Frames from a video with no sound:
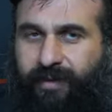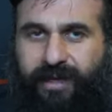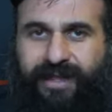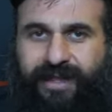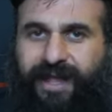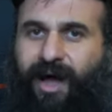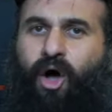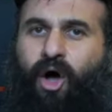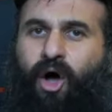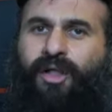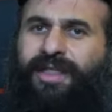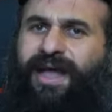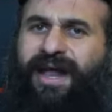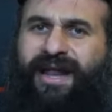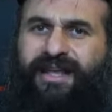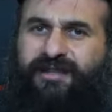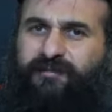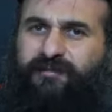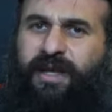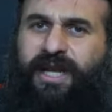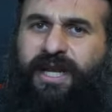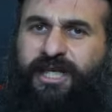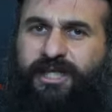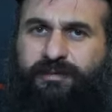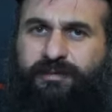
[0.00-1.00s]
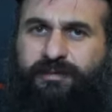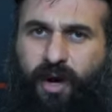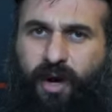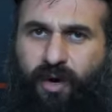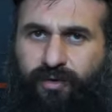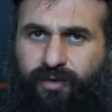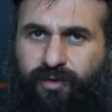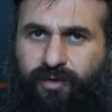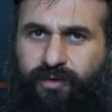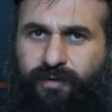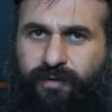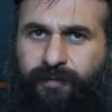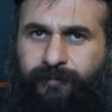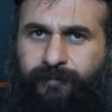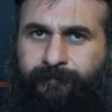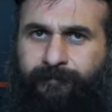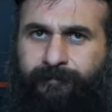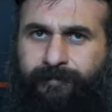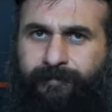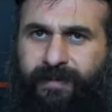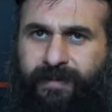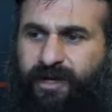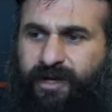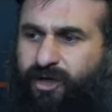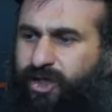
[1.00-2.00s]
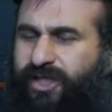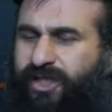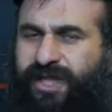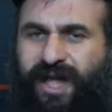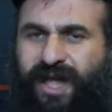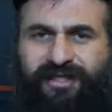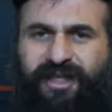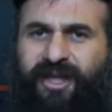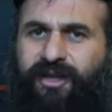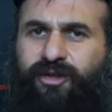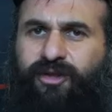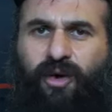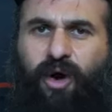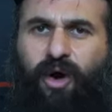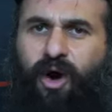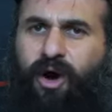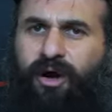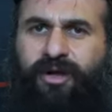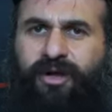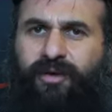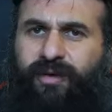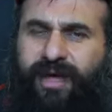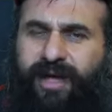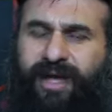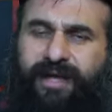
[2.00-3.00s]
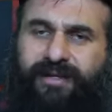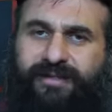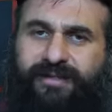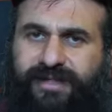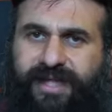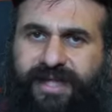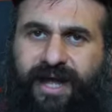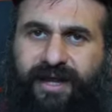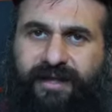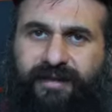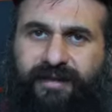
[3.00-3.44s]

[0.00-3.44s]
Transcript: All that has been exposed. There's nothing to argue against that.